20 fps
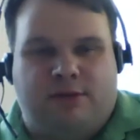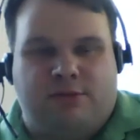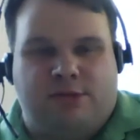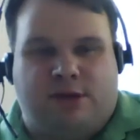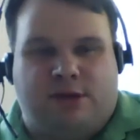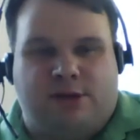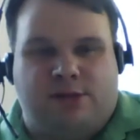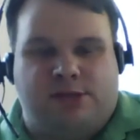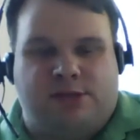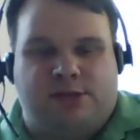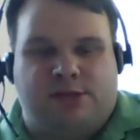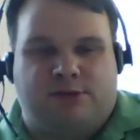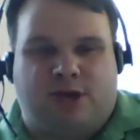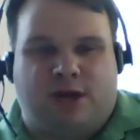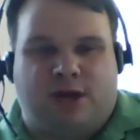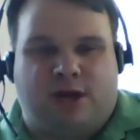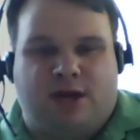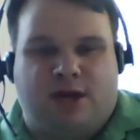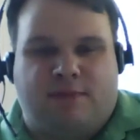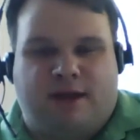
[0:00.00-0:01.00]
was also some
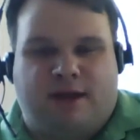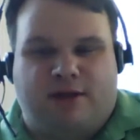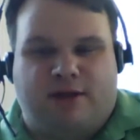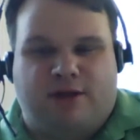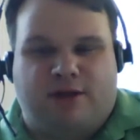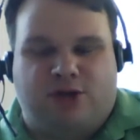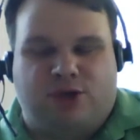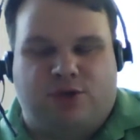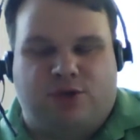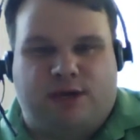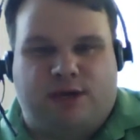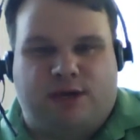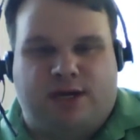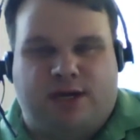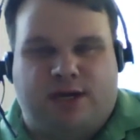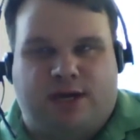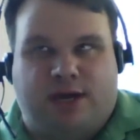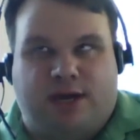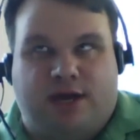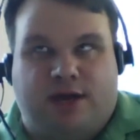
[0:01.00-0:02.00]
talk about doing
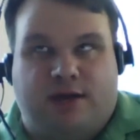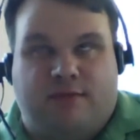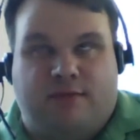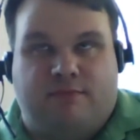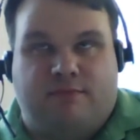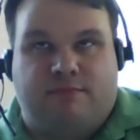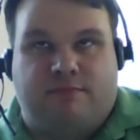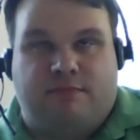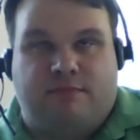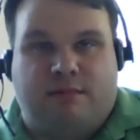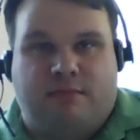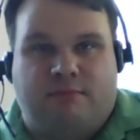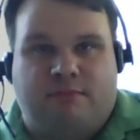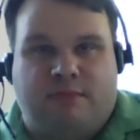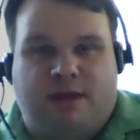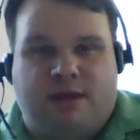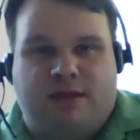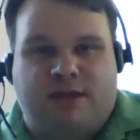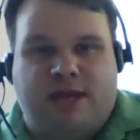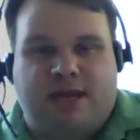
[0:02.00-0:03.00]

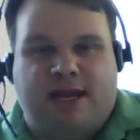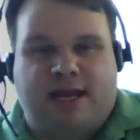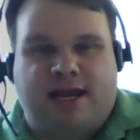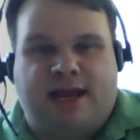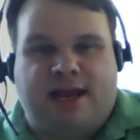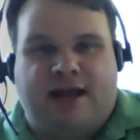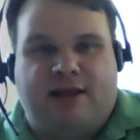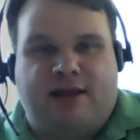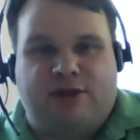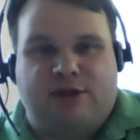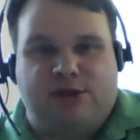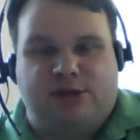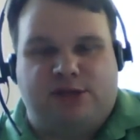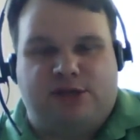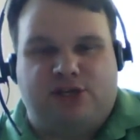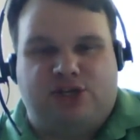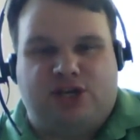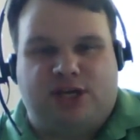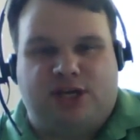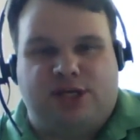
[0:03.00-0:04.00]
taking it out and
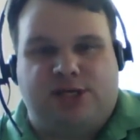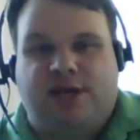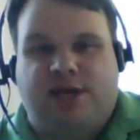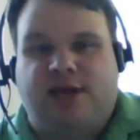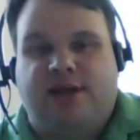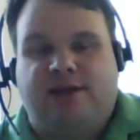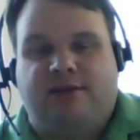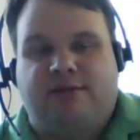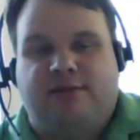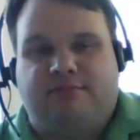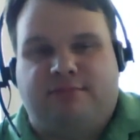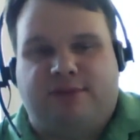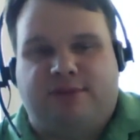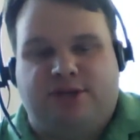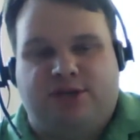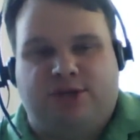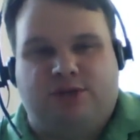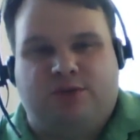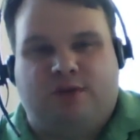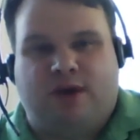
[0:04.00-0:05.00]
using JSON
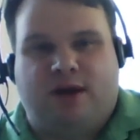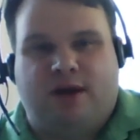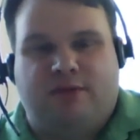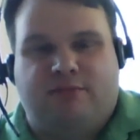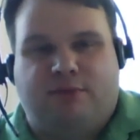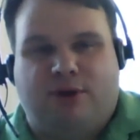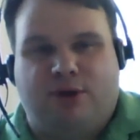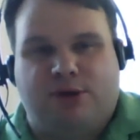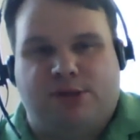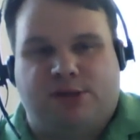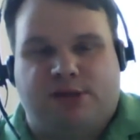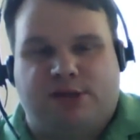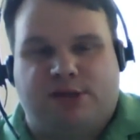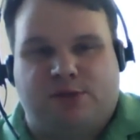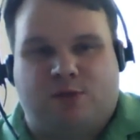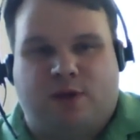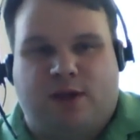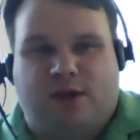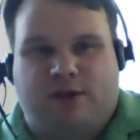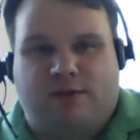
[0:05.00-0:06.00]
to parse it
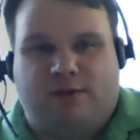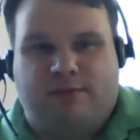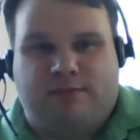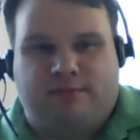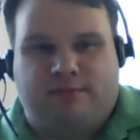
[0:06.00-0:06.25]
as well.